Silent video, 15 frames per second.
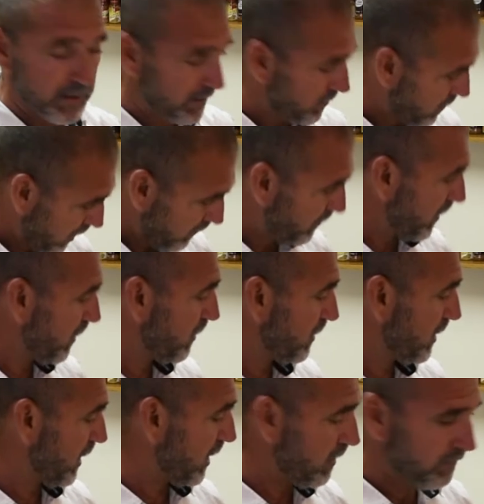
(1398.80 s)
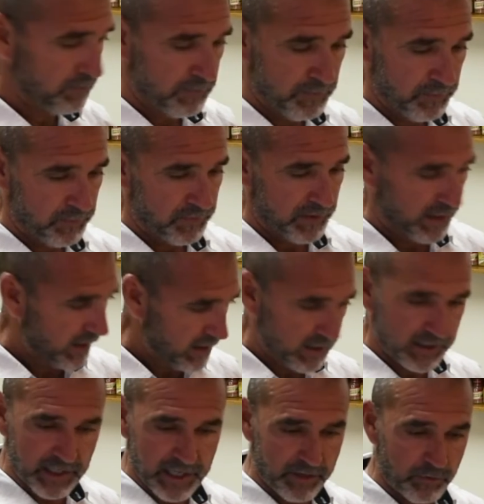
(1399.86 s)
They figured it out. They
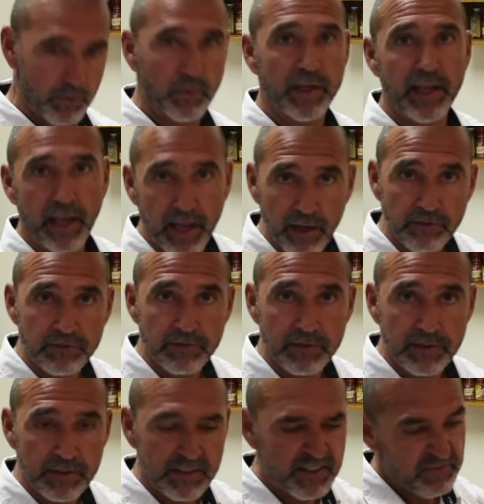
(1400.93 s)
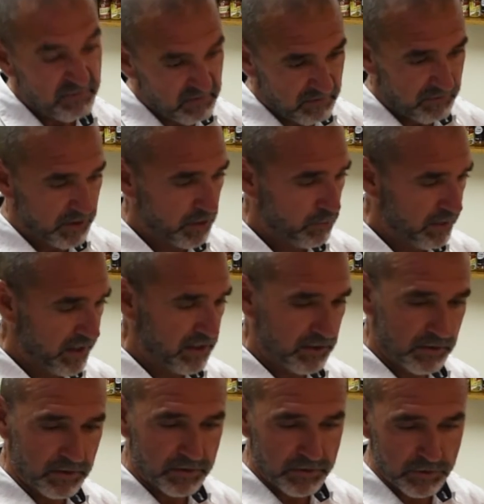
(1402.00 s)
didn't have what we have. Figured we could
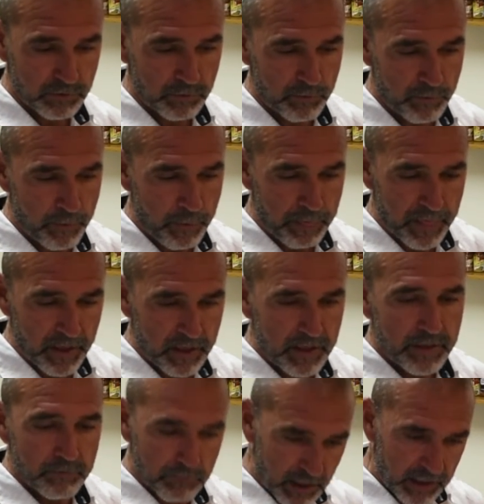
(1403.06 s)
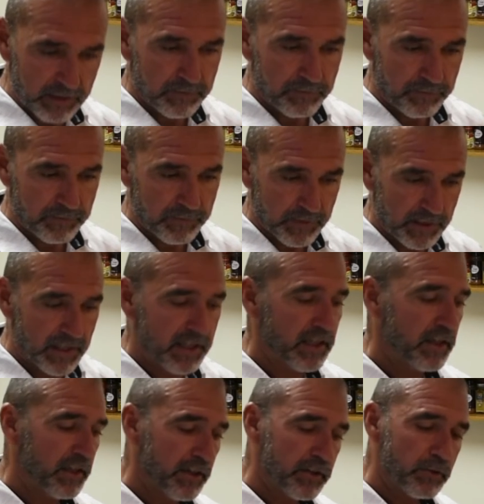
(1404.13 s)
do it too. But in
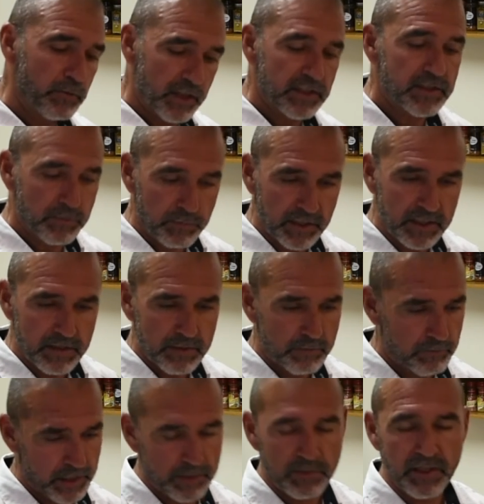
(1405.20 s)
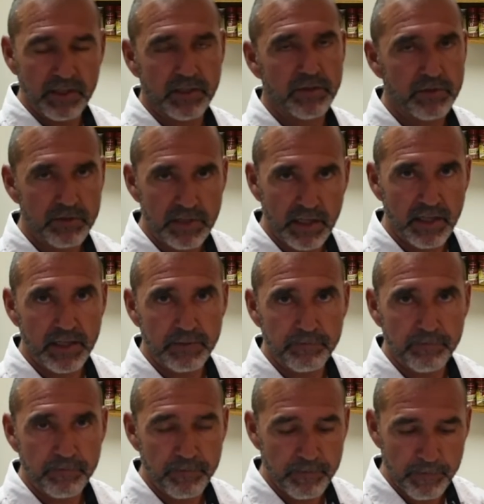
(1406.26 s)
another recipe, maybe another
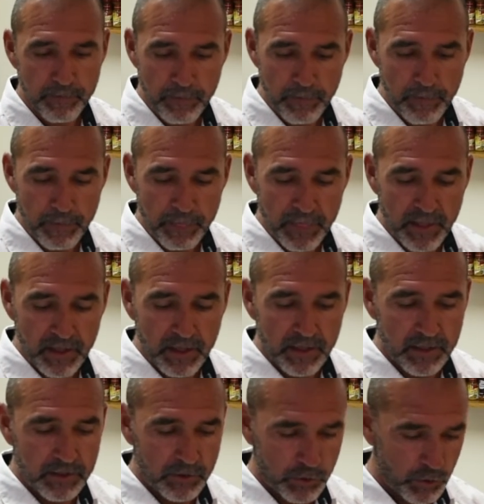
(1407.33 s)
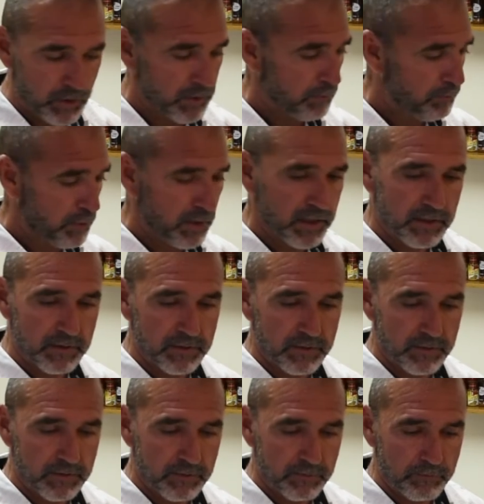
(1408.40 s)
time, you can put
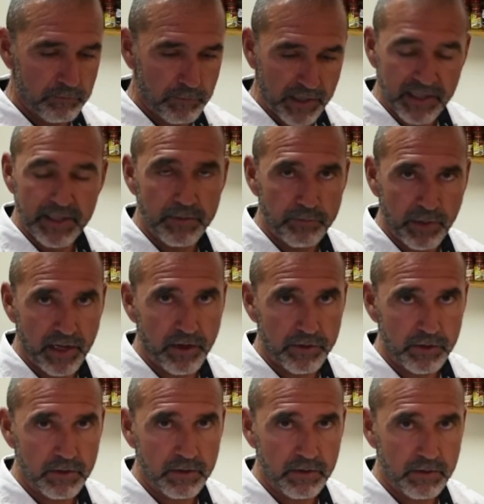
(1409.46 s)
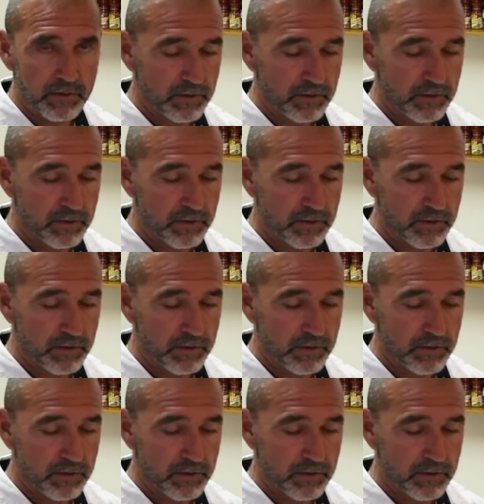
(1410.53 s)
baking powder.